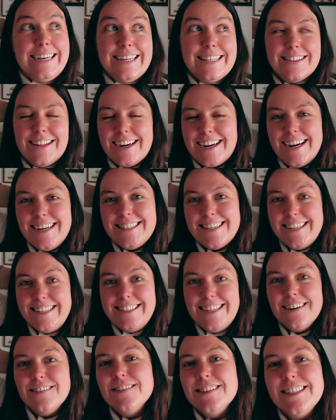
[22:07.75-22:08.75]
Like I said,
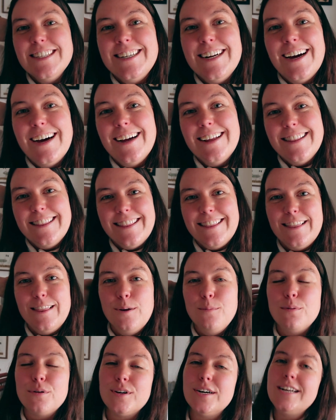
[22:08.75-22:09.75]
definitely not
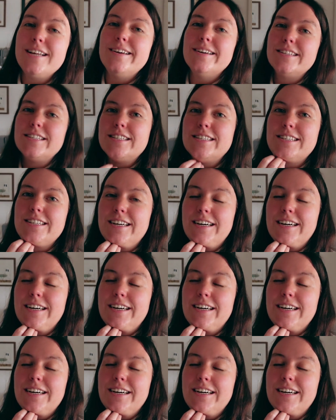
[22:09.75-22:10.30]
the prettiest